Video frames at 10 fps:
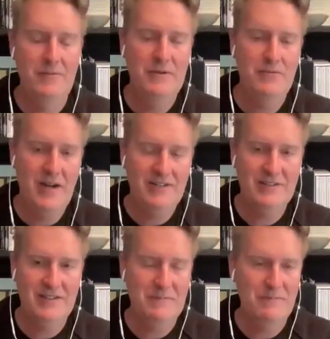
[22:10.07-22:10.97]
Call me,
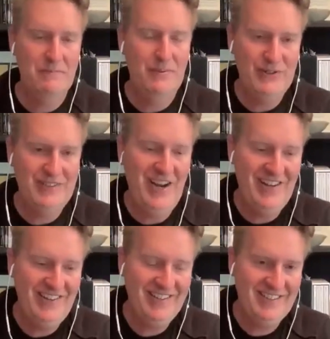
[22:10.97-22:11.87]
walks up, puts
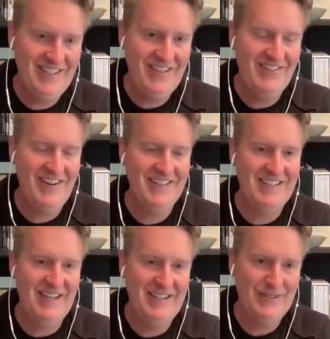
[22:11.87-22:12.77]
out his cigarette
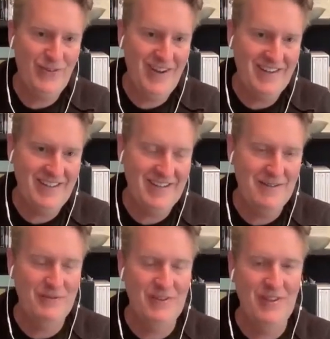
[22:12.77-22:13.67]
as he's walking
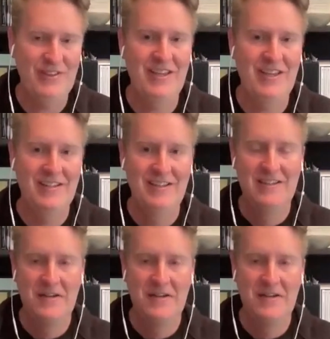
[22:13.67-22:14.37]
up to the thing,